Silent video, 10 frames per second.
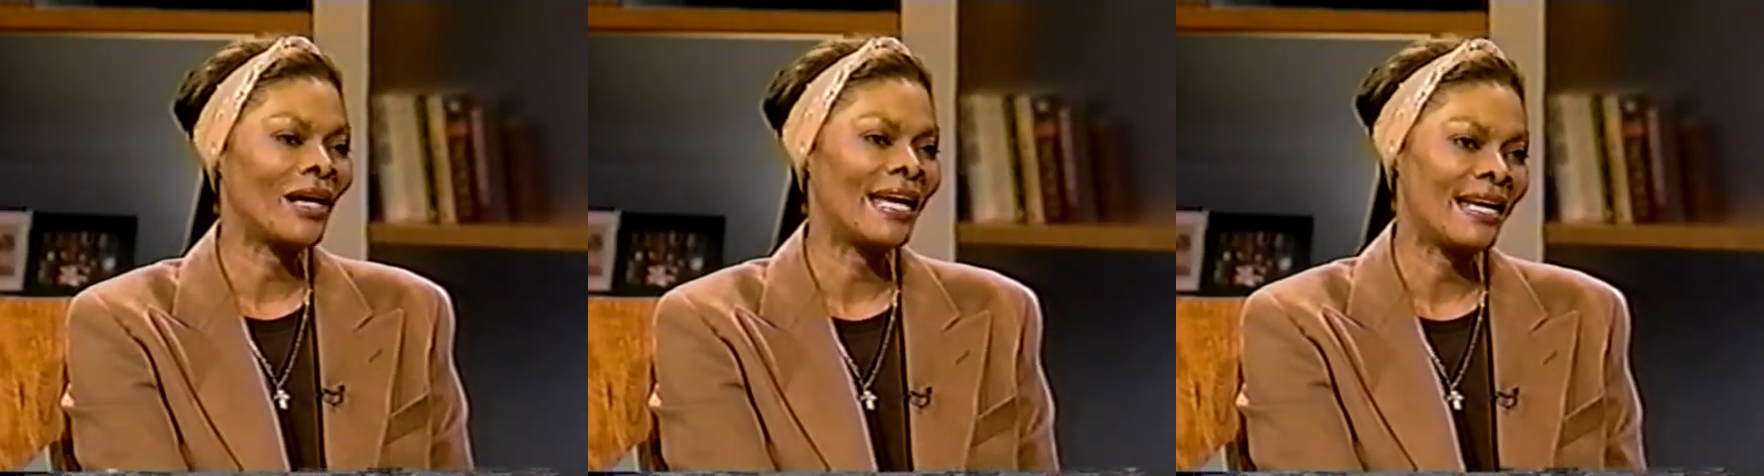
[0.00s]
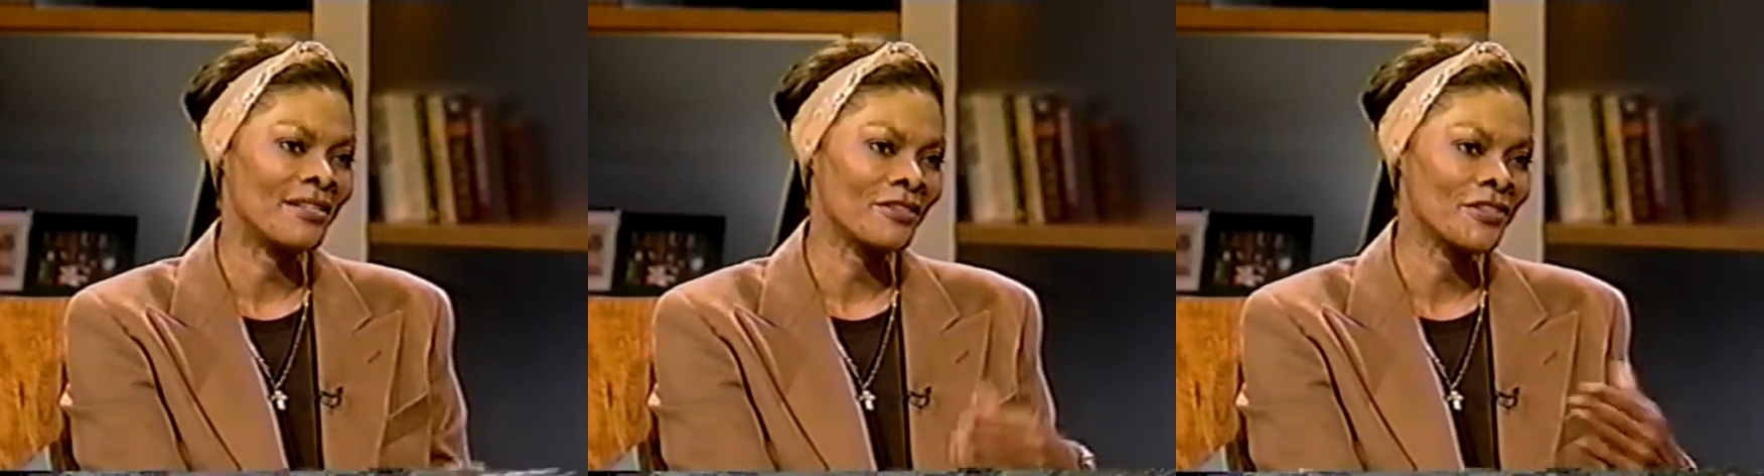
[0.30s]

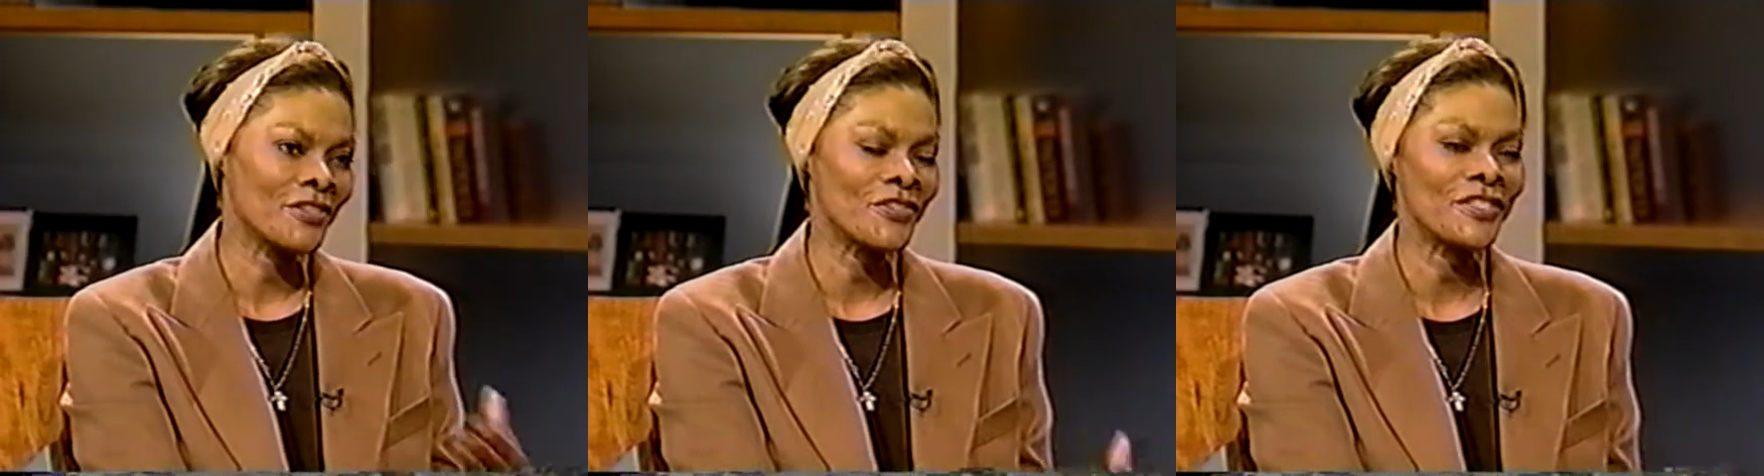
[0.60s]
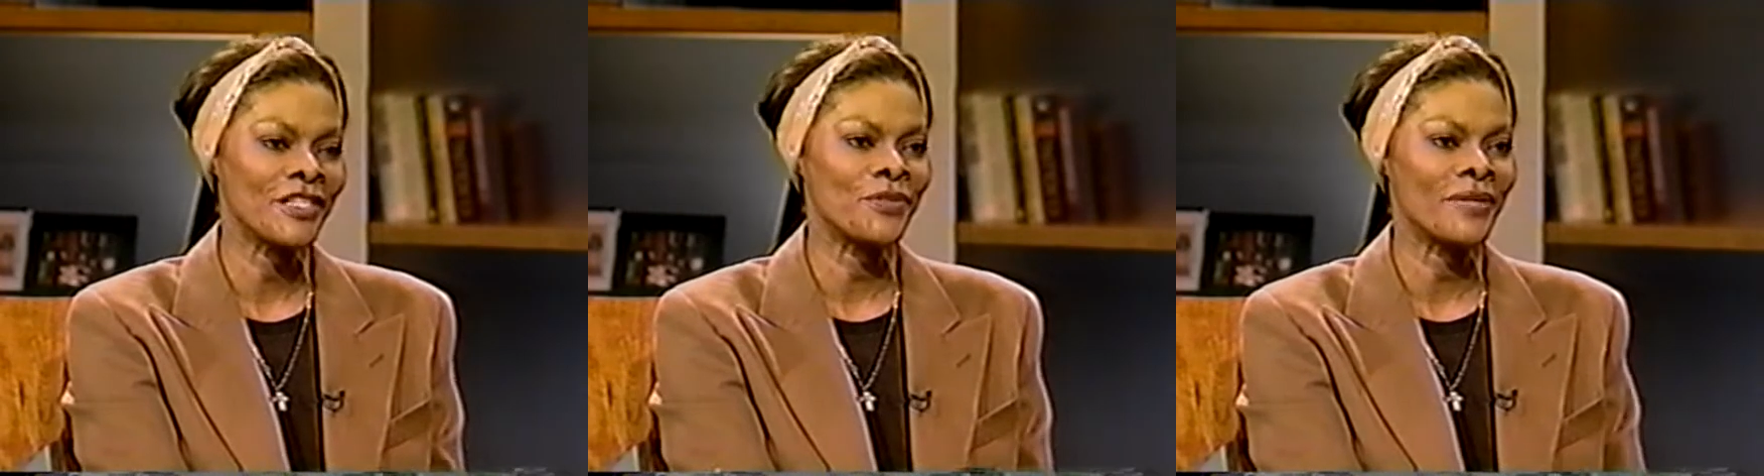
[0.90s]
handle certain
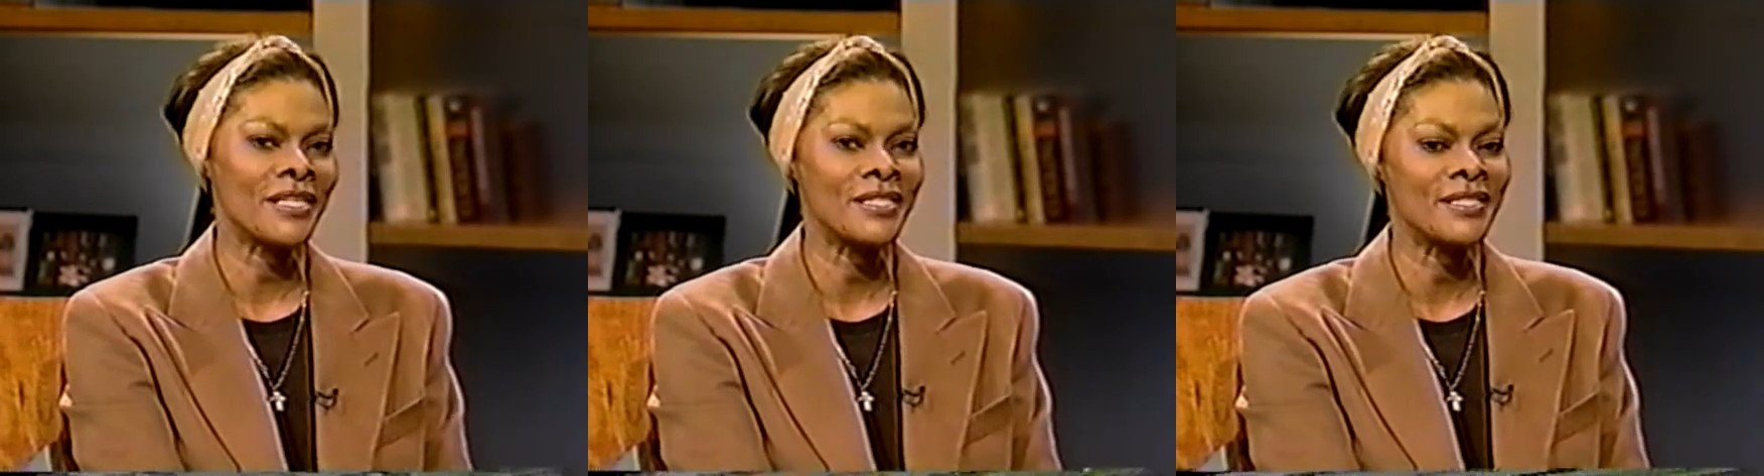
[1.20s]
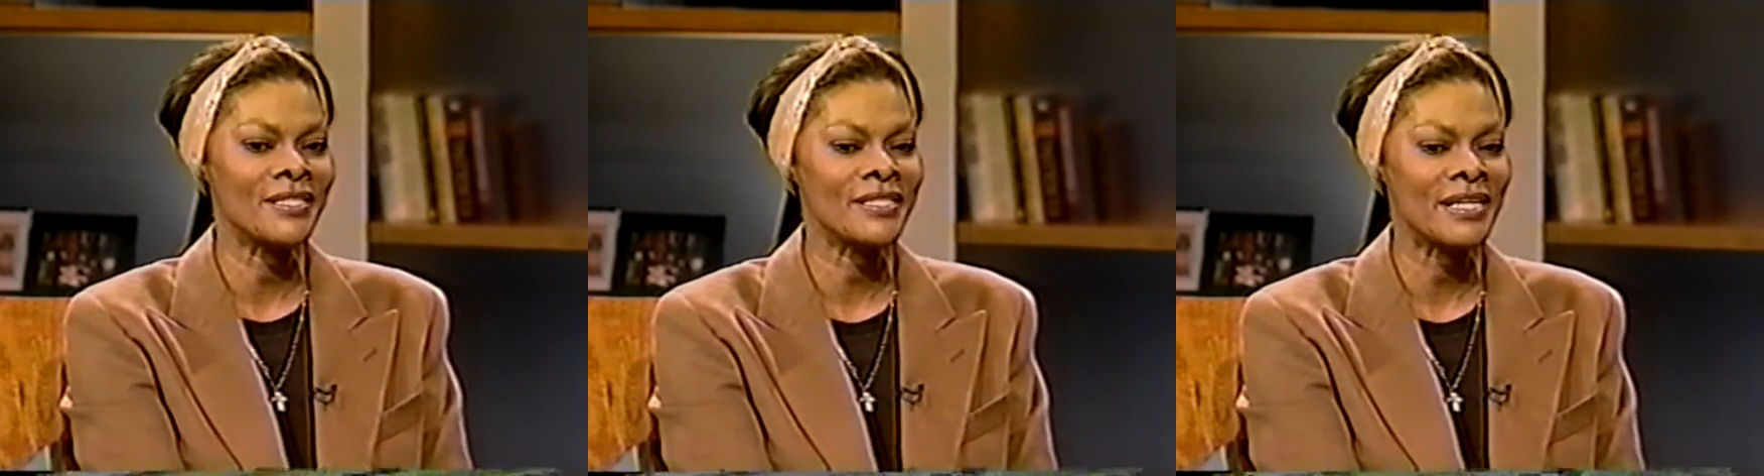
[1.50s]

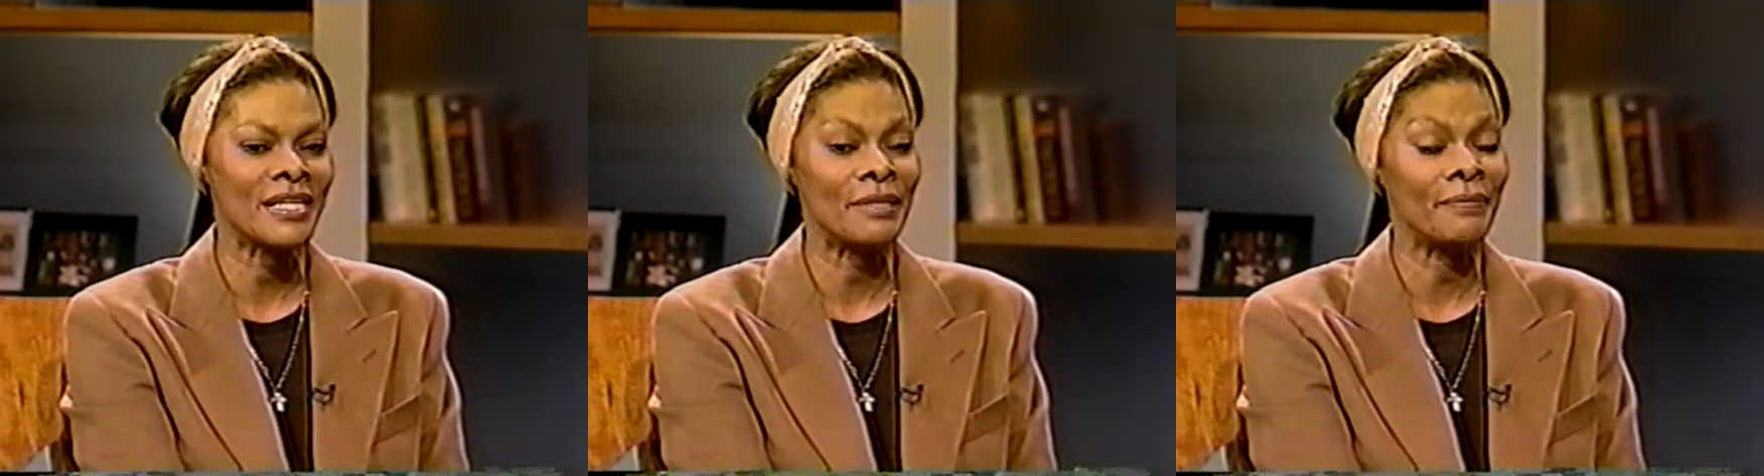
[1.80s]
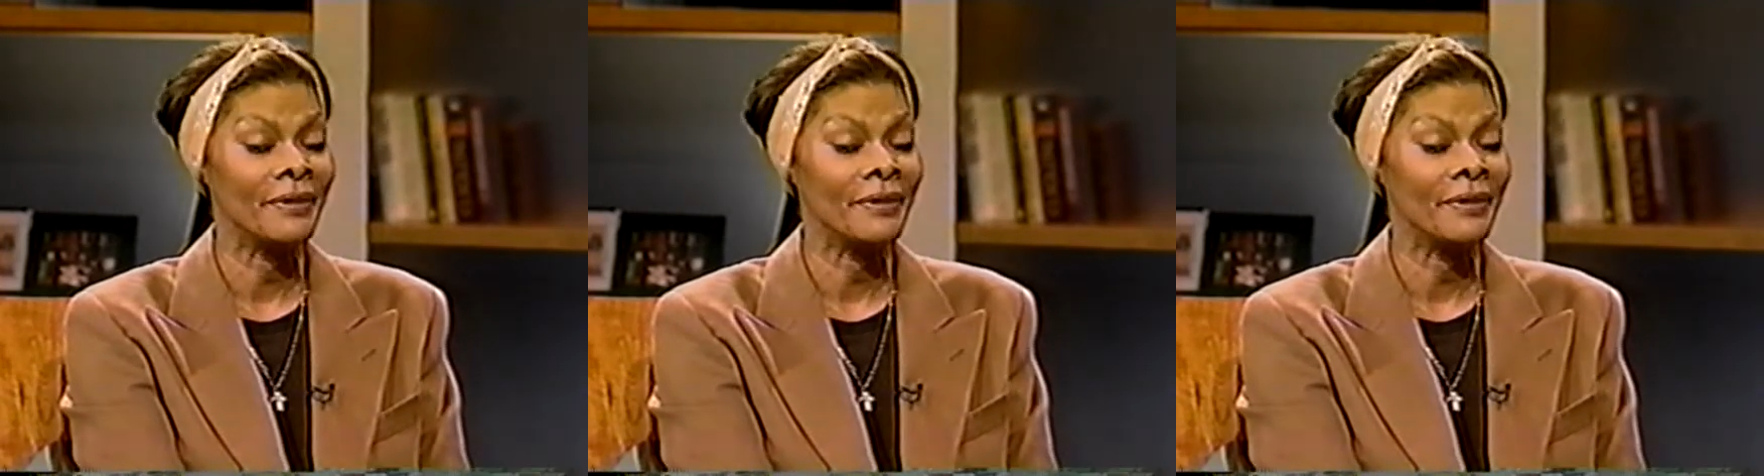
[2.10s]
situations. The